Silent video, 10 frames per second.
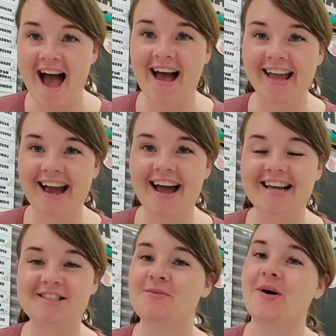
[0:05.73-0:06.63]
Hi
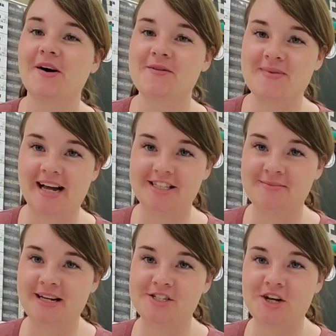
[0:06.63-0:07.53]
guys, welcome back to
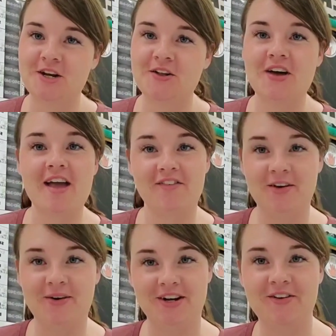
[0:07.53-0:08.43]
my channel. If
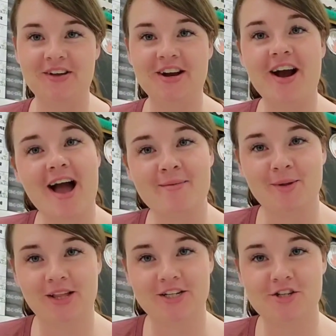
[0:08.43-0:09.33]
you are new here, I'm
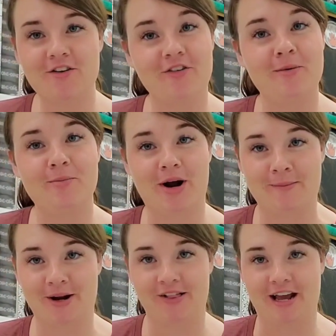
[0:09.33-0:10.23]
Alicia from
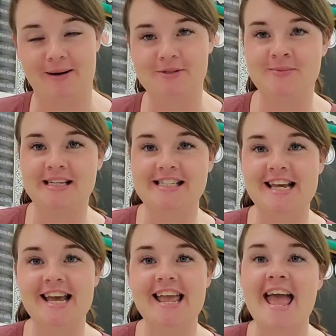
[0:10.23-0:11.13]
Primarily
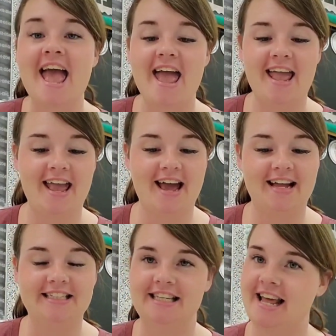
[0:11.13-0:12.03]
Optimistic,
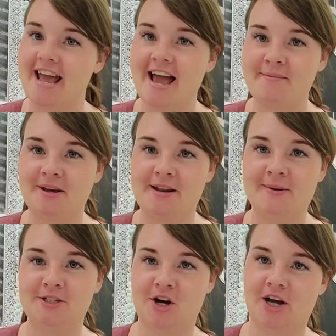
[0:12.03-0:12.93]
and today I'm going to
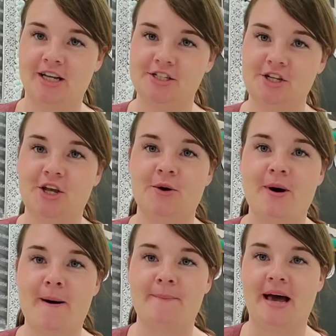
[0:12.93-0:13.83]
be talking to you
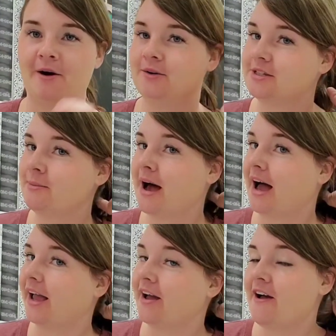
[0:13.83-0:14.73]
about
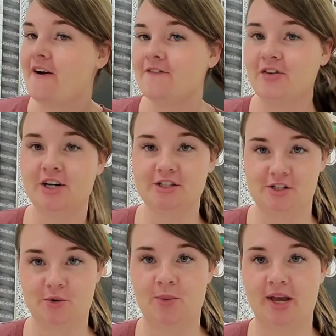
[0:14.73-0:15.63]
my
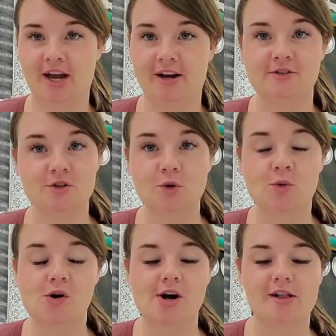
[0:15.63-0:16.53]
first week of
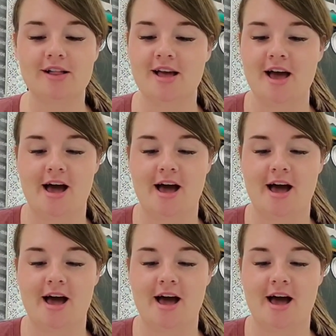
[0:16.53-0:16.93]
school.